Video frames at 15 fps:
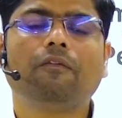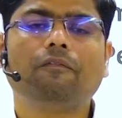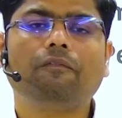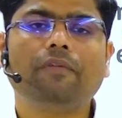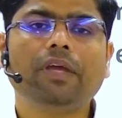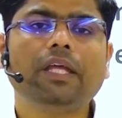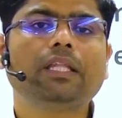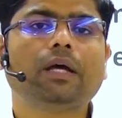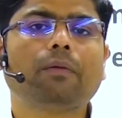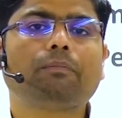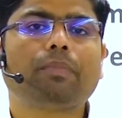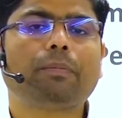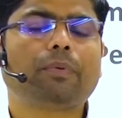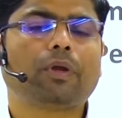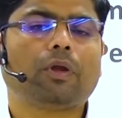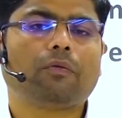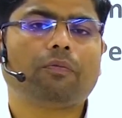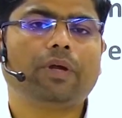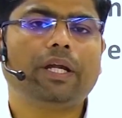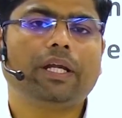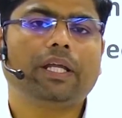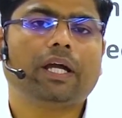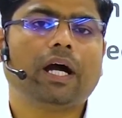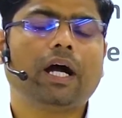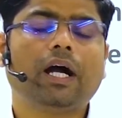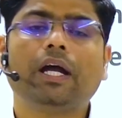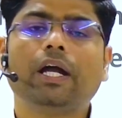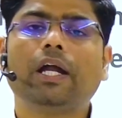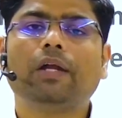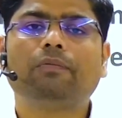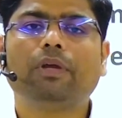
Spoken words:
"we the people of India," it will